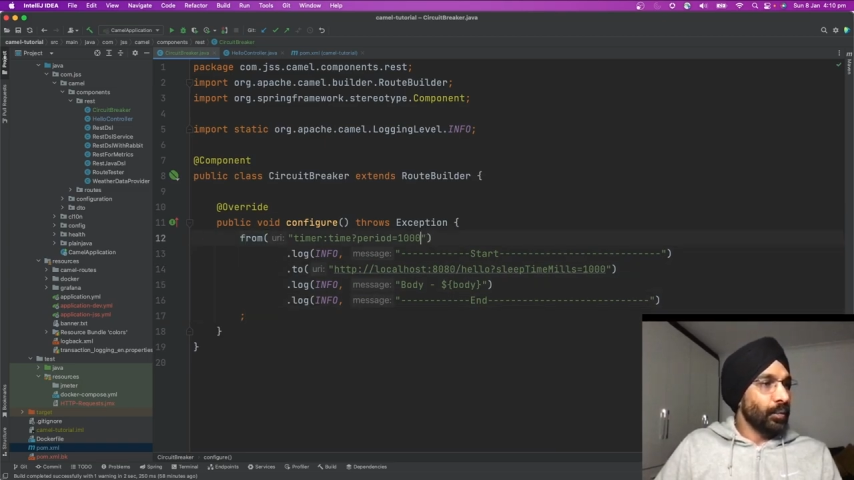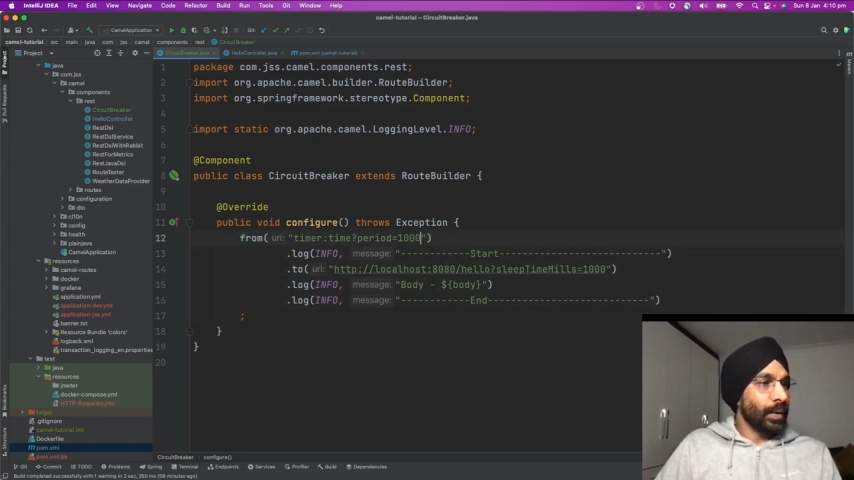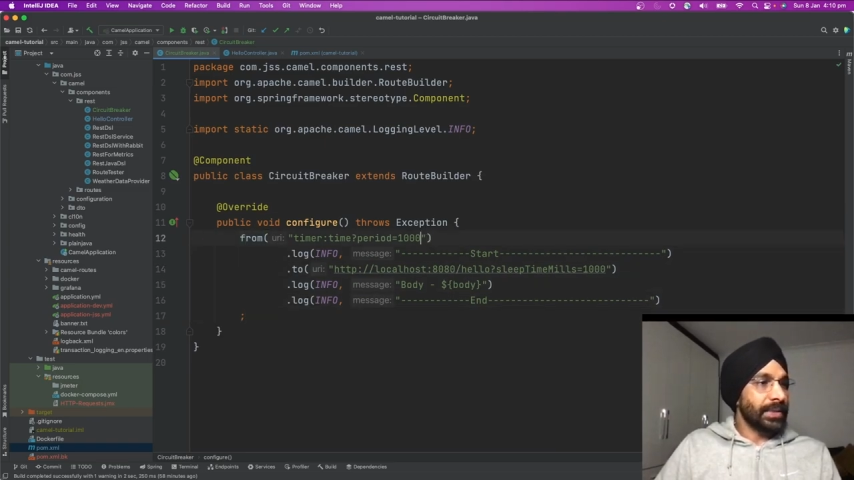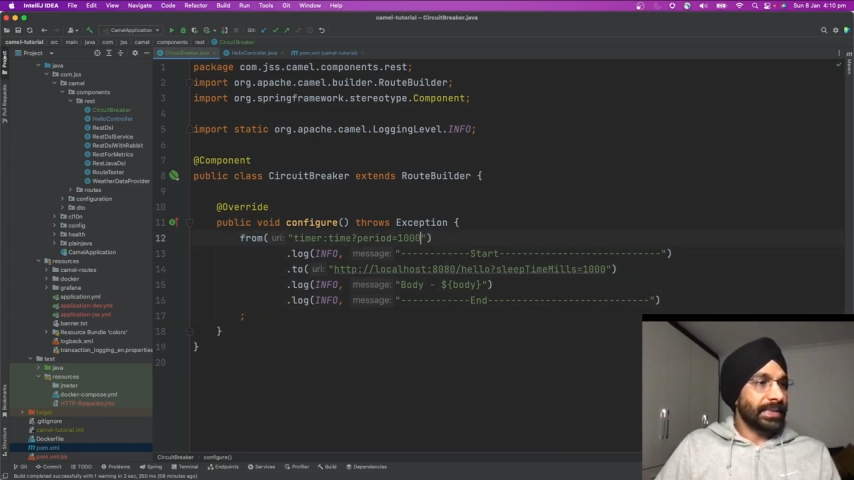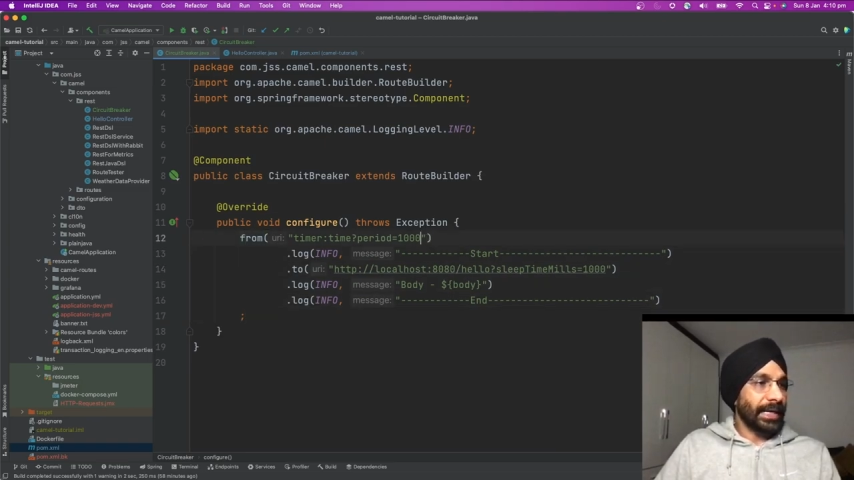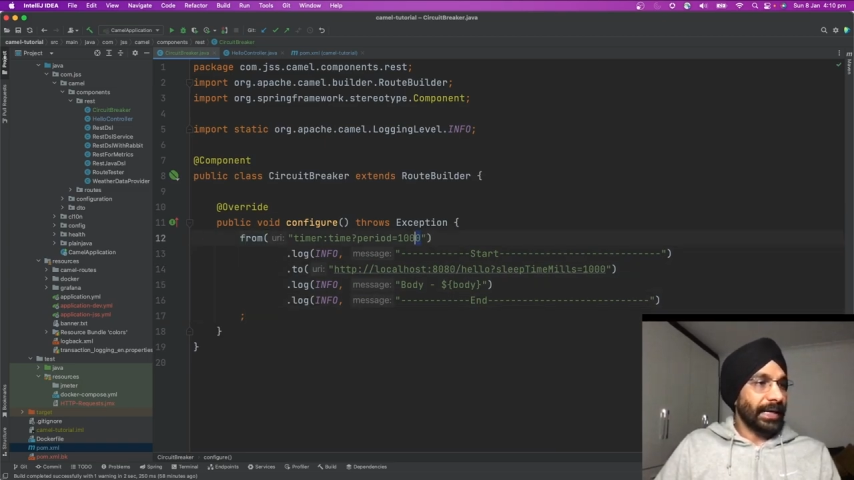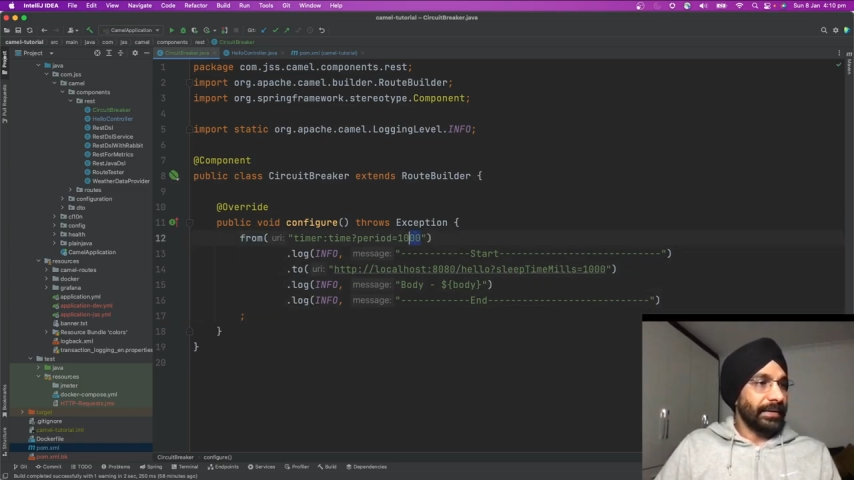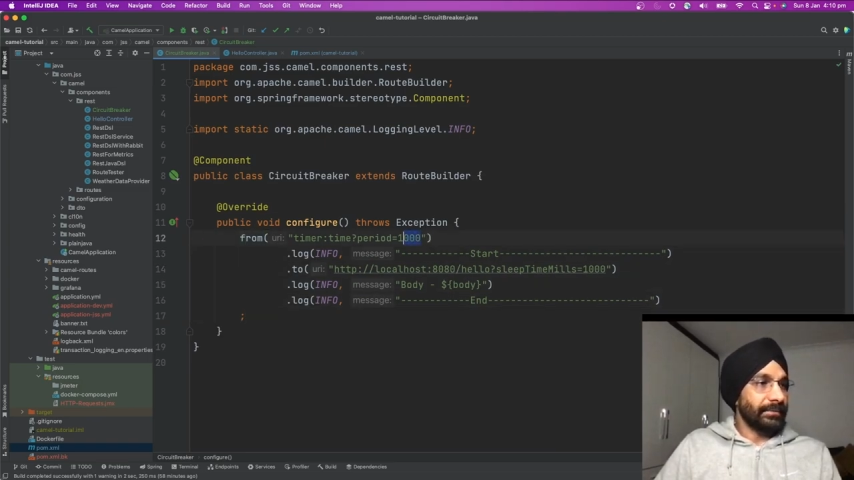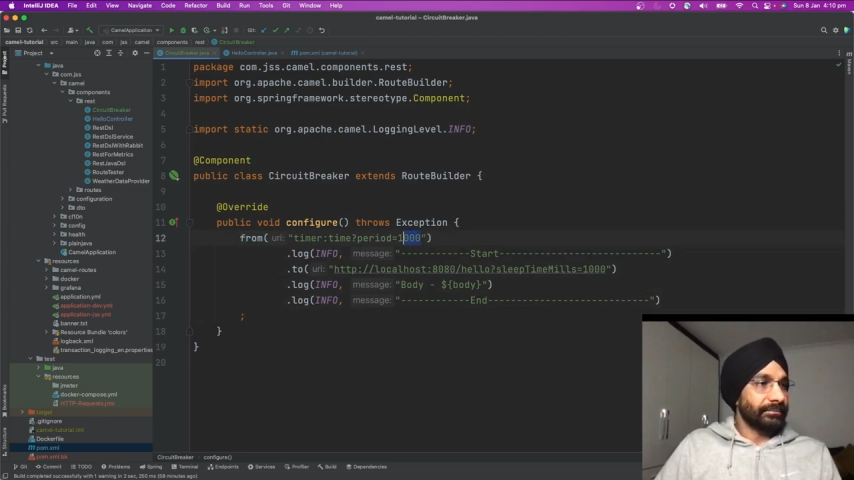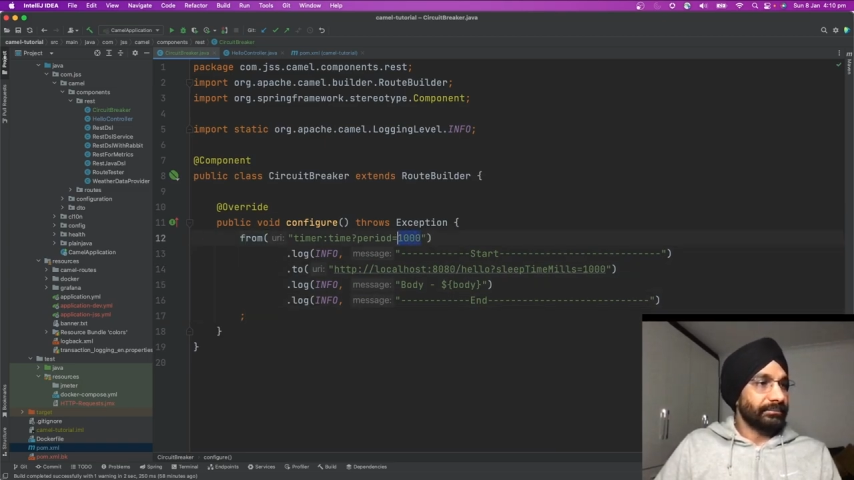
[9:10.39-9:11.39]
1 second,